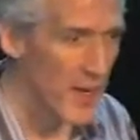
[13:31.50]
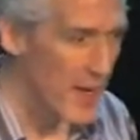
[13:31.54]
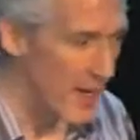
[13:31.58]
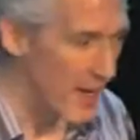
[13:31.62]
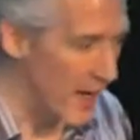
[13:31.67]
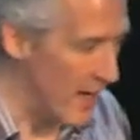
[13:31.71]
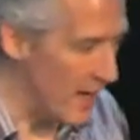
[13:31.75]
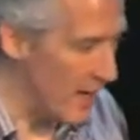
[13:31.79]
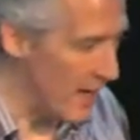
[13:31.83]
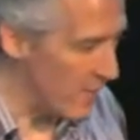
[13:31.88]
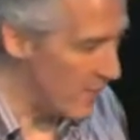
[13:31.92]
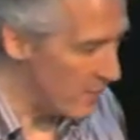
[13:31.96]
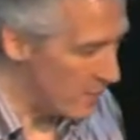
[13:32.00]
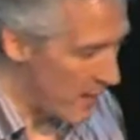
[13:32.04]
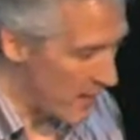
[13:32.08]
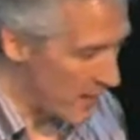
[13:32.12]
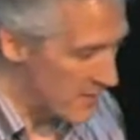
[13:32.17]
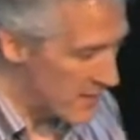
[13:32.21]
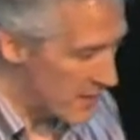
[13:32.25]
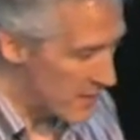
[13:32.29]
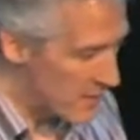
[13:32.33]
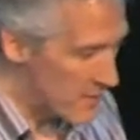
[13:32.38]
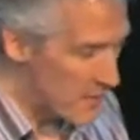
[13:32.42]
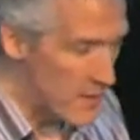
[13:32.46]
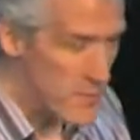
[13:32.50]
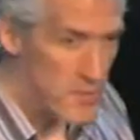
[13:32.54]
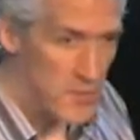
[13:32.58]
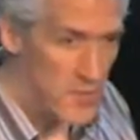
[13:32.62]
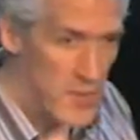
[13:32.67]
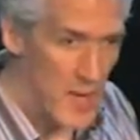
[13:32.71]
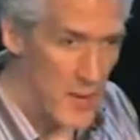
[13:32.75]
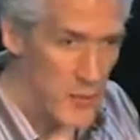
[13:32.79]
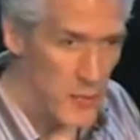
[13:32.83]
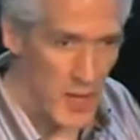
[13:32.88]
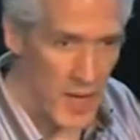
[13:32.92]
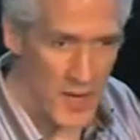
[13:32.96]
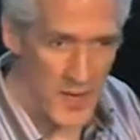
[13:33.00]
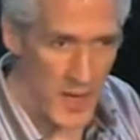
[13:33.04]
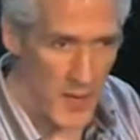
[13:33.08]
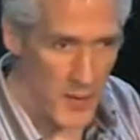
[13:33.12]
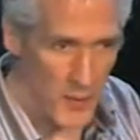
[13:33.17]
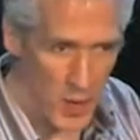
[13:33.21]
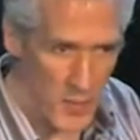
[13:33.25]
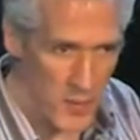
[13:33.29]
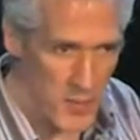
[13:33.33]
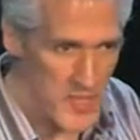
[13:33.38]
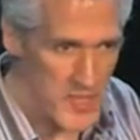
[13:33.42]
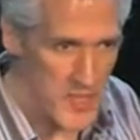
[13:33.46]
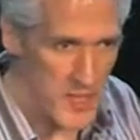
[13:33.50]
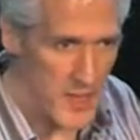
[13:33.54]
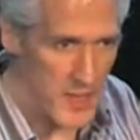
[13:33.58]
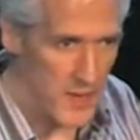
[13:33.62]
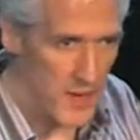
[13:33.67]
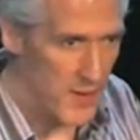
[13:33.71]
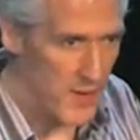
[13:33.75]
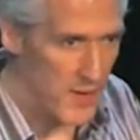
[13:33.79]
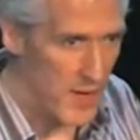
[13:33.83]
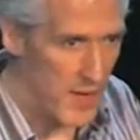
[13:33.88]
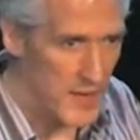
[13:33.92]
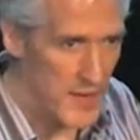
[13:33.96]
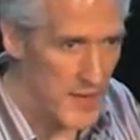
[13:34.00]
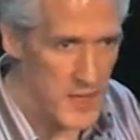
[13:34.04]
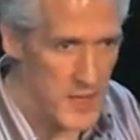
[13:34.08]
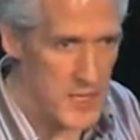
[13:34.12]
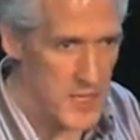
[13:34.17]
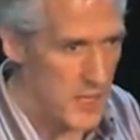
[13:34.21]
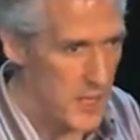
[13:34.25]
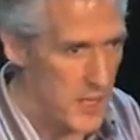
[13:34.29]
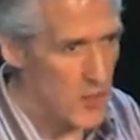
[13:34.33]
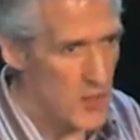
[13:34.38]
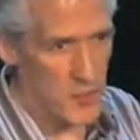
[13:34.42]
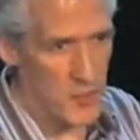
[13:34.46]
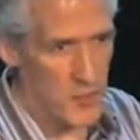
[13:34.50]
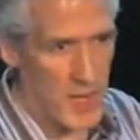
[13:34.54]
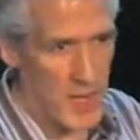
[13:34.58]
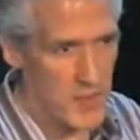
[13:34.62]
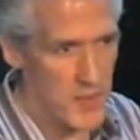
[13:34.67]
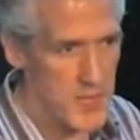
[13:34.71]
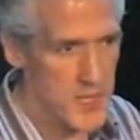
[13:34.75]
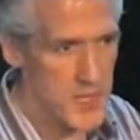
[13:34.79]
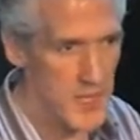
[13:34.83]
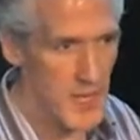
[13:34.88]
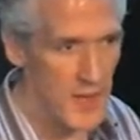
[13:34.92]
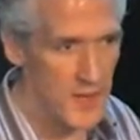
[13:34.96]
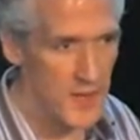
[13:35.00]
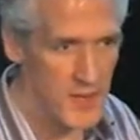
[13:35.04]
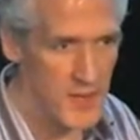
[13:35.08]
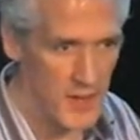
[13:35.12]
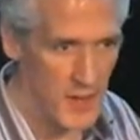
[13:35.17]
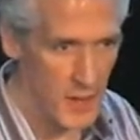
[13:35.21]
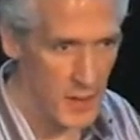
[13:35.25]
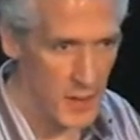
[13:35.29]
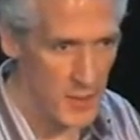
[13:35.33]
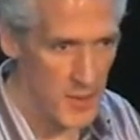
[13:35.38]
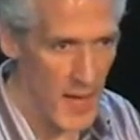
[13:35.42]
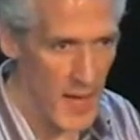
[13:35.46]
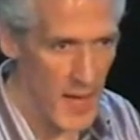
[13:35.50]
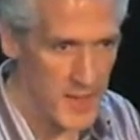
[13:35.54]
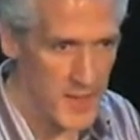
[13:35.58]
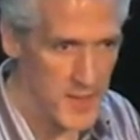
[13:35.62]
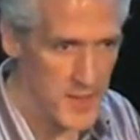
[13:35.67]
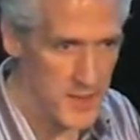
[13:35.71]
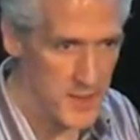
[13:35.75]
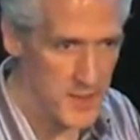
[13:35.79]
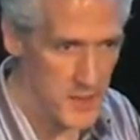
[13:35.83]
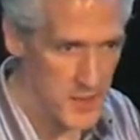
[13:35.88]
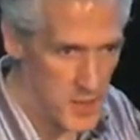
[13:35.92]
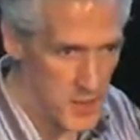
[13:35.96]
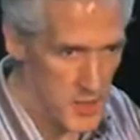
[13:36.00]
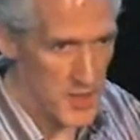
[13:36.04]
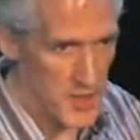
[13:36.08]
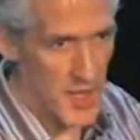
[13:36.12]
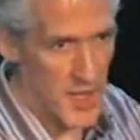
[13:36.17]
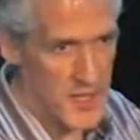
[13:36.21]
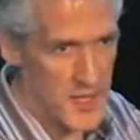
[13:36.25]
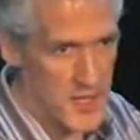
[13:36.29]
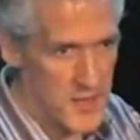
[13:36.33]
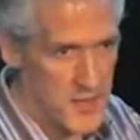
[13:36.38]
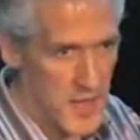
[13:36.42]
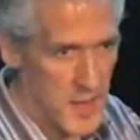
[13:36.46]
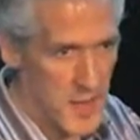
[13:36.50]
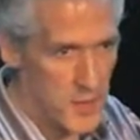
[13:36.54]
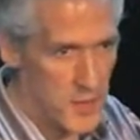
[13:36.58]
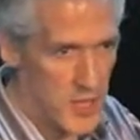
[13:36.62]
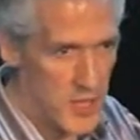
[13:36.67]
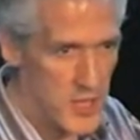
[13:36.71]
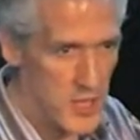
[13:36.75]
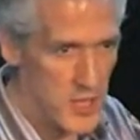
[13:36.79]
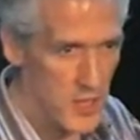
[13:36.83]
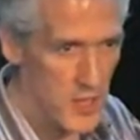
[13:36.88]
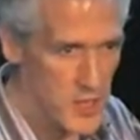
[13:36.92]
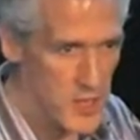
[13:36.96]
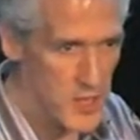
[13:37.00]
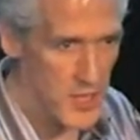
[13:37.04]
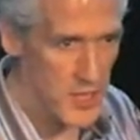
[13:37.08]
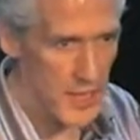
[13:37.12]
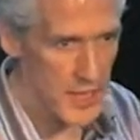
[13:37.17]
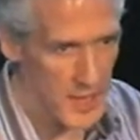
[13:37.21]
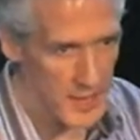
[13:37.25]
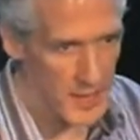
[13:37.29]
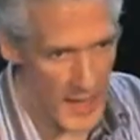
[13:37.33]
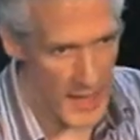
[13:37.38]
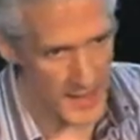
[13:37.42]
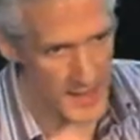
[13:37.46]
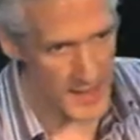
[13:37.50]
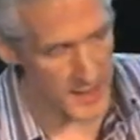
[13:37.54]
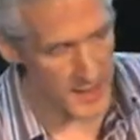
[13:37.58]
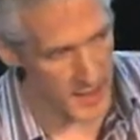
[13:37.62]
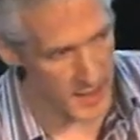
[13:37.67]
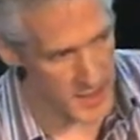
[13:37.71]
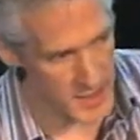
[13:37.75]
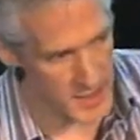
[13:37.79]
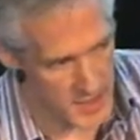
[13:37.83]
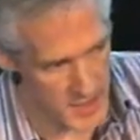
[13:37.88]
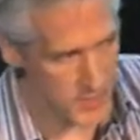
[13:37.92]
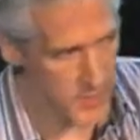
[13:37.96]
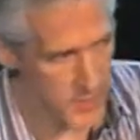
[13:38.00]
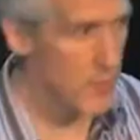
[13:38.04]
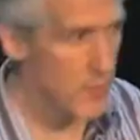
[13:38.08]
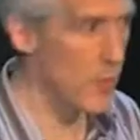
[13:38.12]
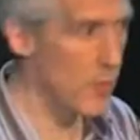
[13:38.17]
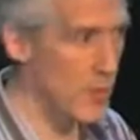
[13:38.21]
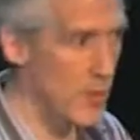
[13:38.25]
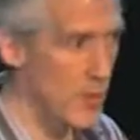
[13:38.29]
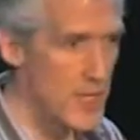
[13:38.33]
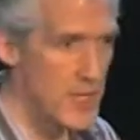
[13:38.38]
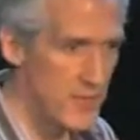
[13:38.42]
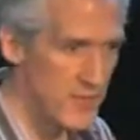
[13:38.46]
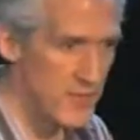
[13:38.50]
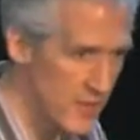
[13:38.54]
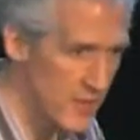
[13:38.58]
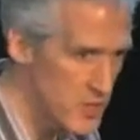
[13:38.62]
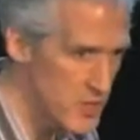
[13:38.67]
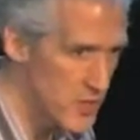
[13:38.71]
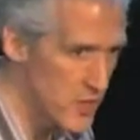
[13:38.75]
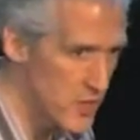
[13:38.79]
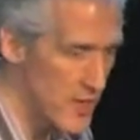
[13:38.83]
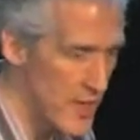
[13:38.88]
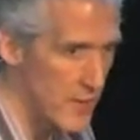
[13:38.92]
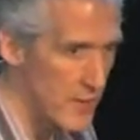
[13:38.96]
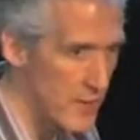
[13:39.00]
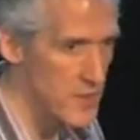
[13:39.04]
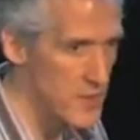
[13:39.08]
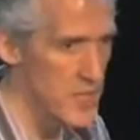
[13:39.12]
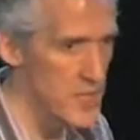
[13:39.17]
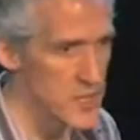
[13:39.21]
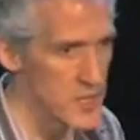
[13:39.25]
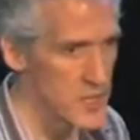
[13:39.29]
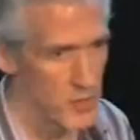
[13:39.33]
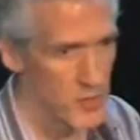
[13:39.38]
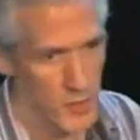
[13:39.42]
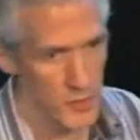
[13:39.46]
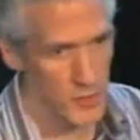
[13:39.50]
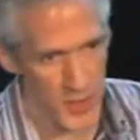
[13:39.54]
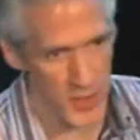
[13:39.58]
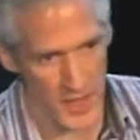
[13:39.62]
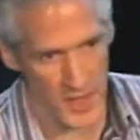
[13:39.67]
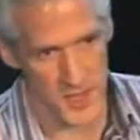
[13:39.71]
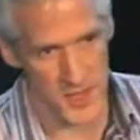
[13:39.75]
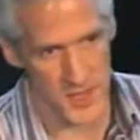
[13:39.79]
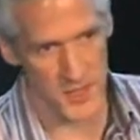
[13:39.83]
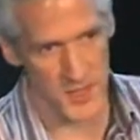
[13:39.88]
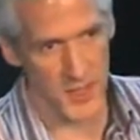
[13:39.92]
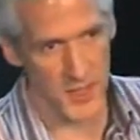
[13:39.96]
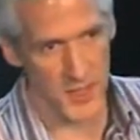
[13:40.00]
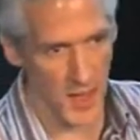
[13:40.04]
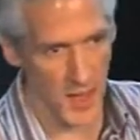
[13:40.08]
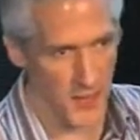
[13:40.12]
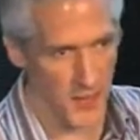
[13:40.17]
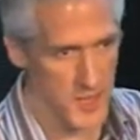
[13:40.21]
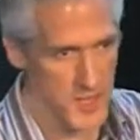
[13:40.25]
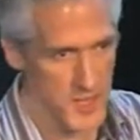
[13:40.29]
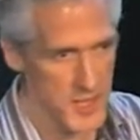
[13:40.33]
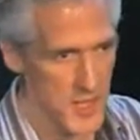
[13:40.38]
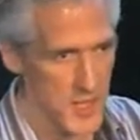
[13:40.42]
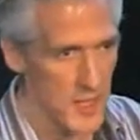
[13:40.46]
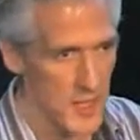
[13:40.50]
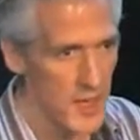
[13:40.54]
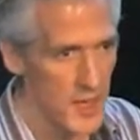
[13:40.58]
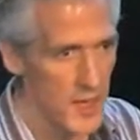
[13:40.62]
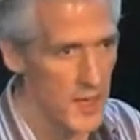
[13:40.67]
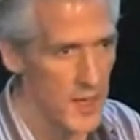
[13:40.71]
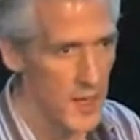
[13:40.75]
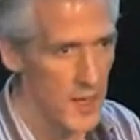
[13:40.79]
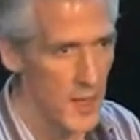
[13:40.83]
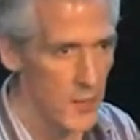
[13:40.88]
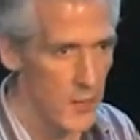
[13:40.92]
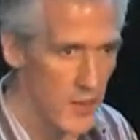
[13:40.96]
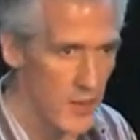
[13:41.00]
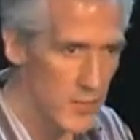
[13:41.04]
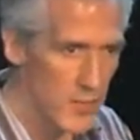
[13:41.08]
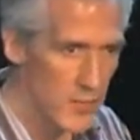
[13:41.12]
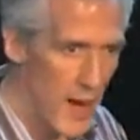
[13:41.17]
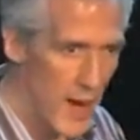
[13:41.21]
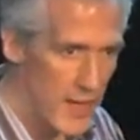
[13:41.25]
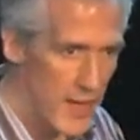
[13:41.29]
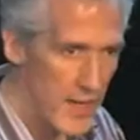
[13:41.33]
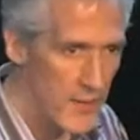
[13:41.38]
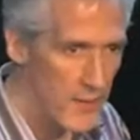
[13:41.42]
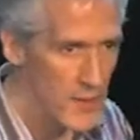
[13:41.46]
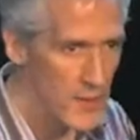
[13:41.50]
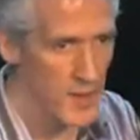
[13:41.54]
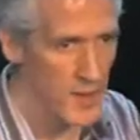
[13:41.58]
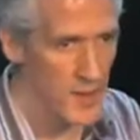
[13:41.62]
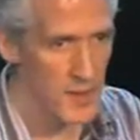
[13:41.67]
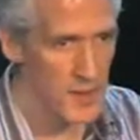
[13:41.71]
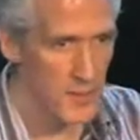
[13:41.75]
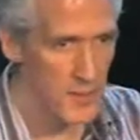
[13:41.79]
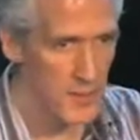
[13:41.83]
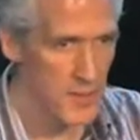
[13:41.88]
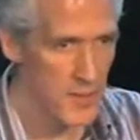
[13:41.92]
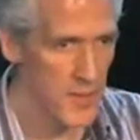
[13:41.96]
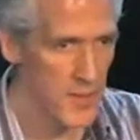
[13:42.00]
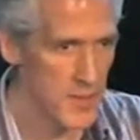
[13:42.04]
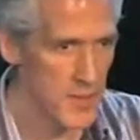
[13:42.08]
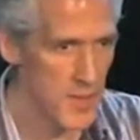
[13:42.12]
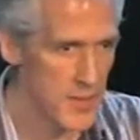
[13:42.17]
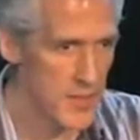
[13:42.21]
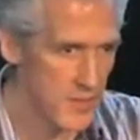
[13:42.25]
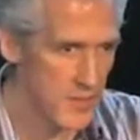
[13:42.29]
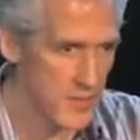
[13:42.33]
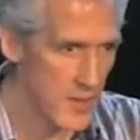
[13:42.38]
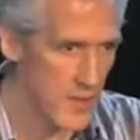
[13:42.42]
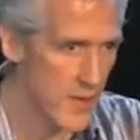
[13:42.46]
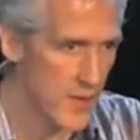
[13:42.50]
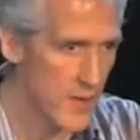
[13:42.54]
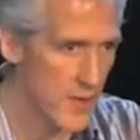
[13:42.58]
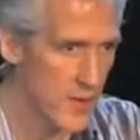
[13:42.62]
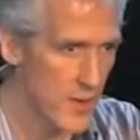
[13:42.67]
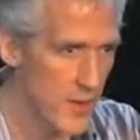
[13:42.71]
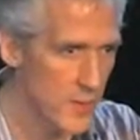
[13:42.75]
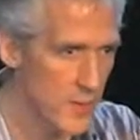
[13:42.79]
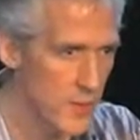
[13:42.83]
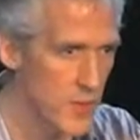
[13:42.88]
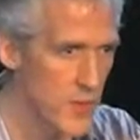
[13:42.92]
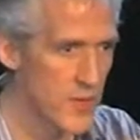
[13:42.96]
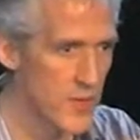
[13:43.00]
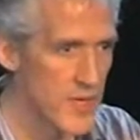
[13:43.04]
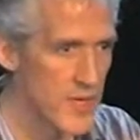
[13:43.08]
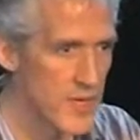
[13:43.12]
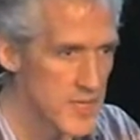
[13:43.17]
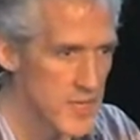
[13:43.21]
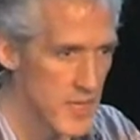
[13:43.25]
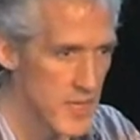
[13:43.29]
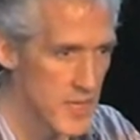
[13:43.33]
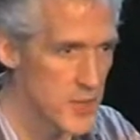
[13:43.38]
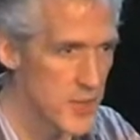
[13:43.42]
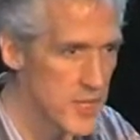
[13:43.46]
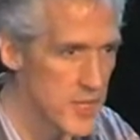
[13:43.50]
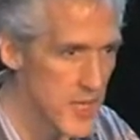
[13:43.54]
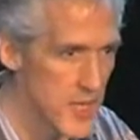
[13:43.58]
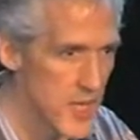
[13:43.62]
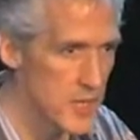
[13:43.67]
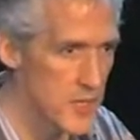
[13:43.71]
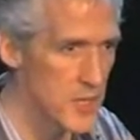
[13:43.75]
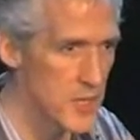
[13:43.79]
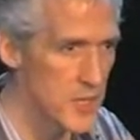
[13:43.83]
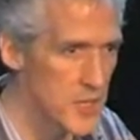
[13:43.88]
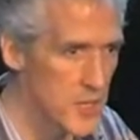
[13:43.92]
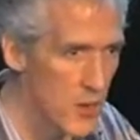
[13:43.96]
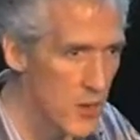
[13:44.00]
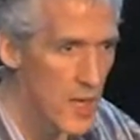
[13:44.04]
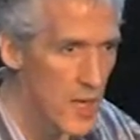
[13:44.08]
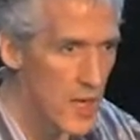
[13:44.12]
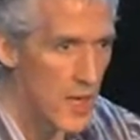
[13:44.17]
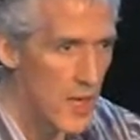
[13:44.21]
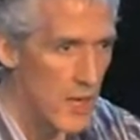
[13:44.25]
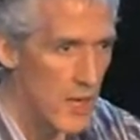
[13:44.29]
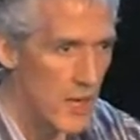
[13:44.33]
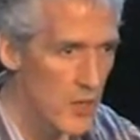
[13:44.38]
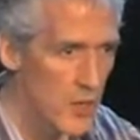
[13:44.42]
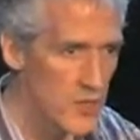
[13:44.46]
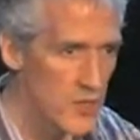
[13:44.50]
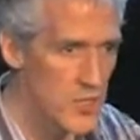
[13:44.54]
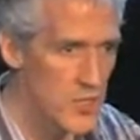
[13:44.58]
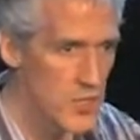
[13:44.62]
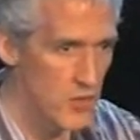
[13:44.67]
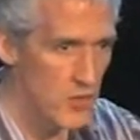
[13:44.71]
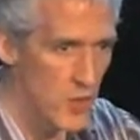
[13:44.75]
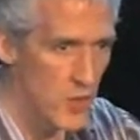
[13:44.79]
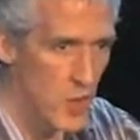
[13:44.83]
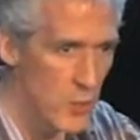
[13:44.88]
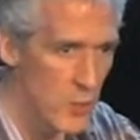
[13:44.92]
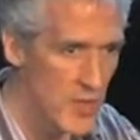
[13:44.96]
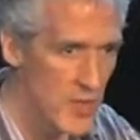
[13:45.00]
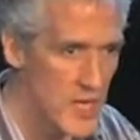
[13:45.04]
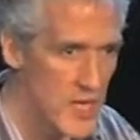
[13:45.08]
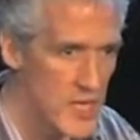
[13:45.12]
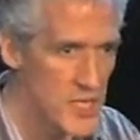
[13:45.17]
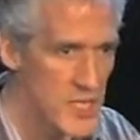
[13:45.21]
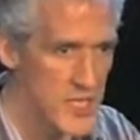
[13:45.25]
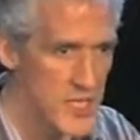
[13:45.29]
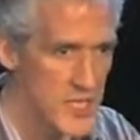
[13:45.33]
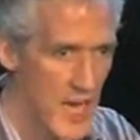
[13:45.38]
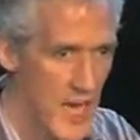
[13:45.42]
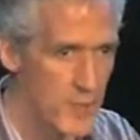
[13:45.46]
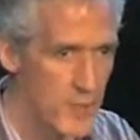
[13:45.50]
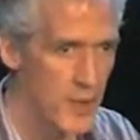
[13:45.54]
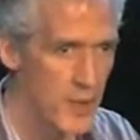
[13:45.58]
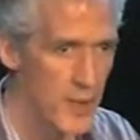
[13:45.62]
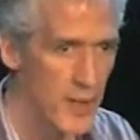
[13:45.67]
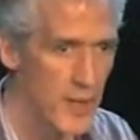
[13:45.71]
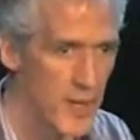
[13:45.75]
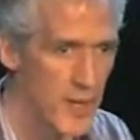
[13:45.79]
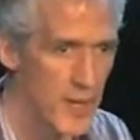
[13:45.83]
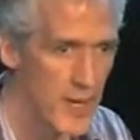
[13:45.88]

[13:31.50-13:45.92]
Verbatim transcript: Uh, and they, they, they, applied it in one particular area, and then there's a lot of papers that have developed that. took the idea of separation logic and then added in, say, maybe we apply it to functional languages, or we apply it to concurrency, or we combine it with a, with a, a, different kind of theorem prover, et cetera, et cetera. So a lot of sort of combinations happen.